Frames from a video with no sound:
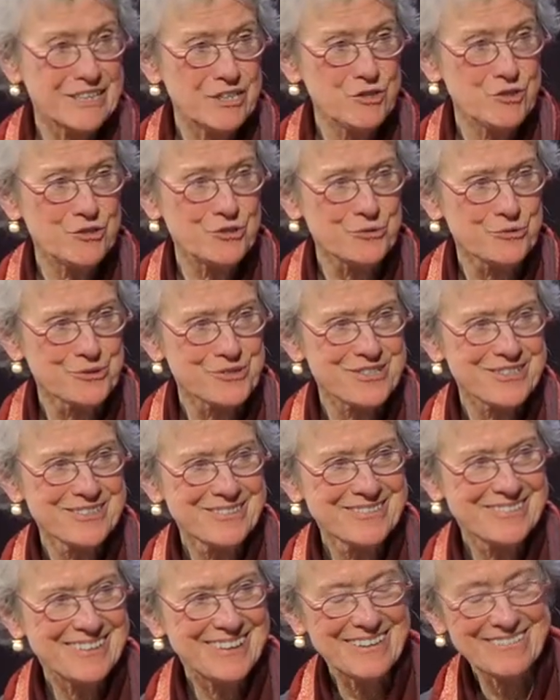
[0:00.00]
issues.
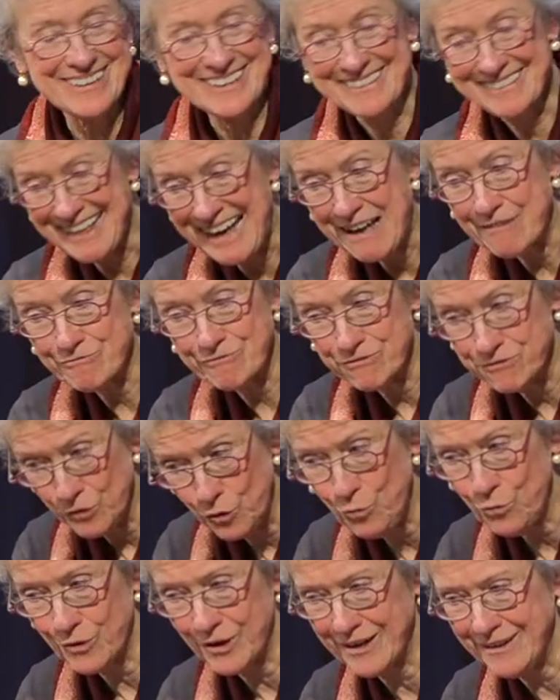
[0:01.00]
I mean, that
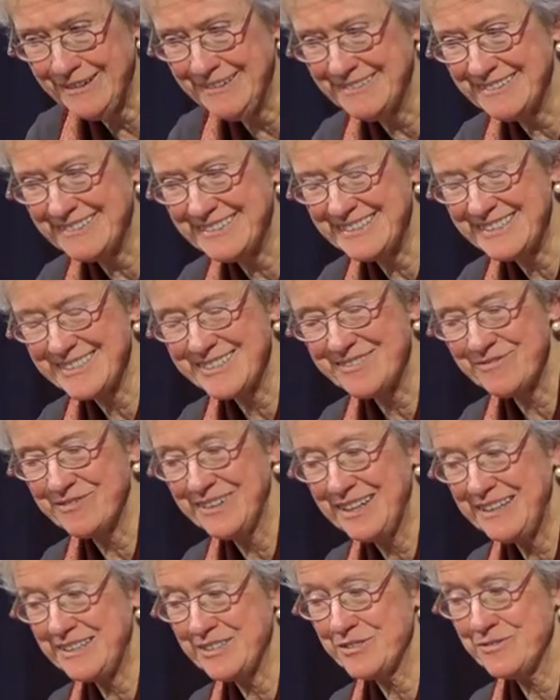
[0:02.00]
floor is
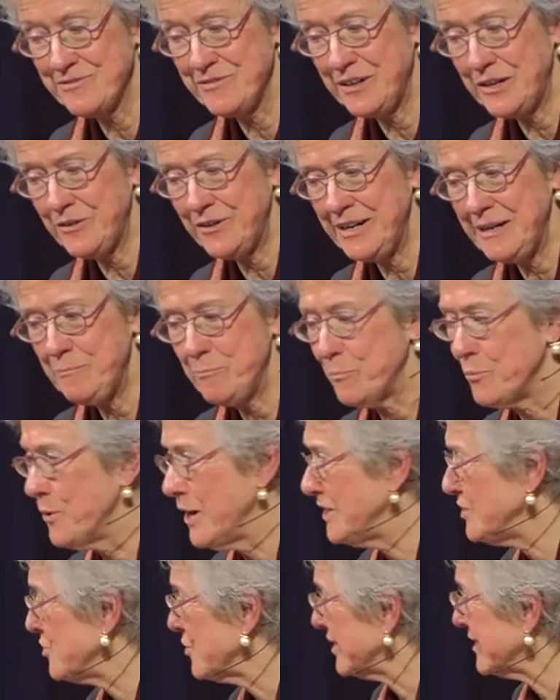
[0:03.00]
very
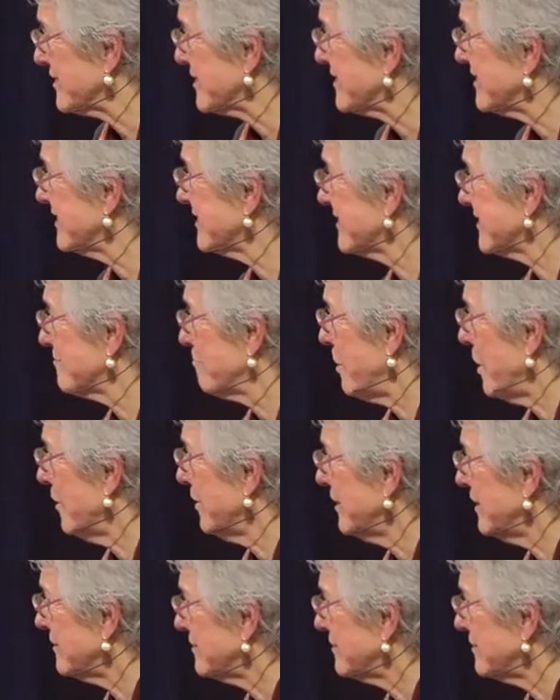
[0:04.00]
precious. It's part